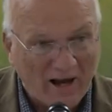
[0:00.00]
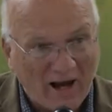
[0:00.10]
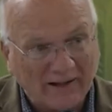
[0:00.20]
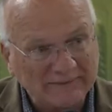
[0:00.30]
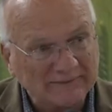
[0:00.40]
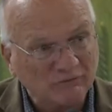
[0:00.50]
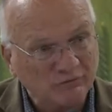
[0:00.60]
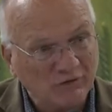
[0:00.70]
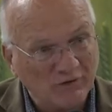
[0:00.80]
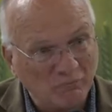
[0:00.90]
ask
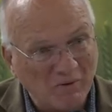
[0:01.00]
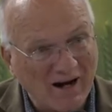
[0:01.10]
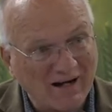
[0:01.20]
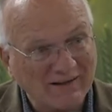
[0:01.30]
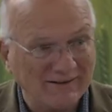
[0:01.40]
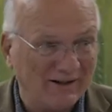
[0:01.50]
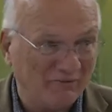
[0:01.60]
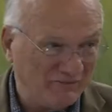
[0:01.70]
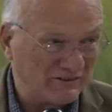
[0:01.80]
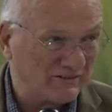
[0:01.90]
for the mind
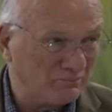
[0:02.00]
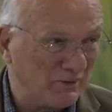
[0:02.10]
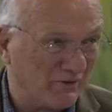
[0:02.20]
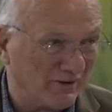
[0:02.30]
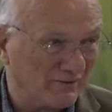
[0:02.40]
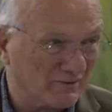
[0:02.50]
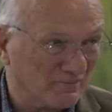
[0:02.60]
of the Spirit.